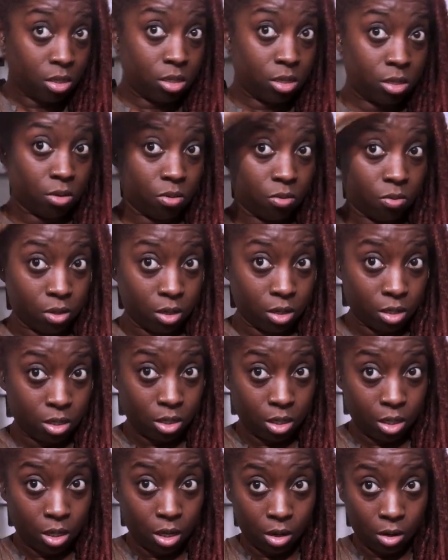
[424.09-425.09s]
Don't want it to
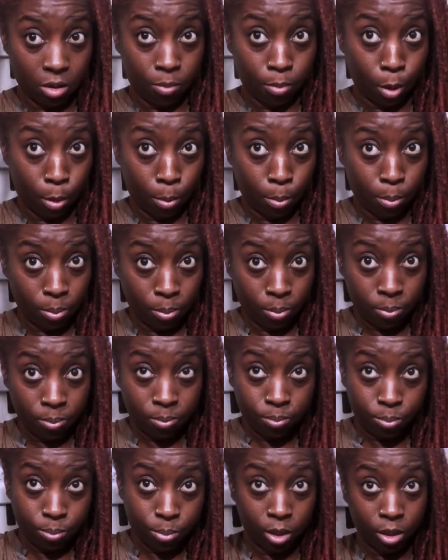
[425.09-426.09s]
get all my
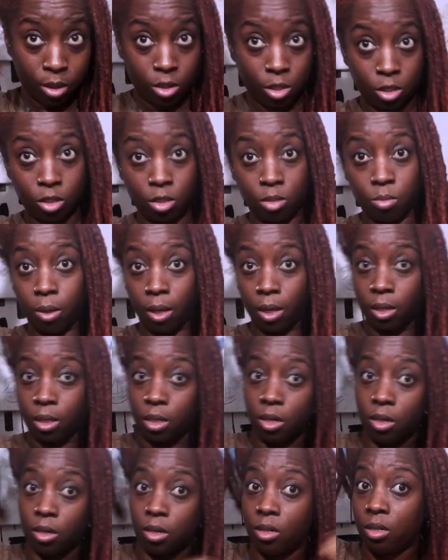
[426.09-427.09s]
pictures back
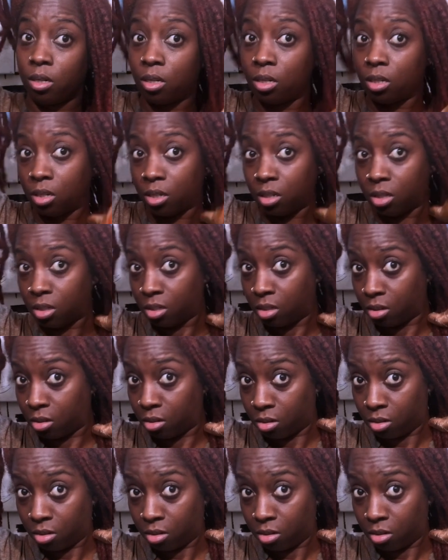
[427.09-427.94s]
there. So.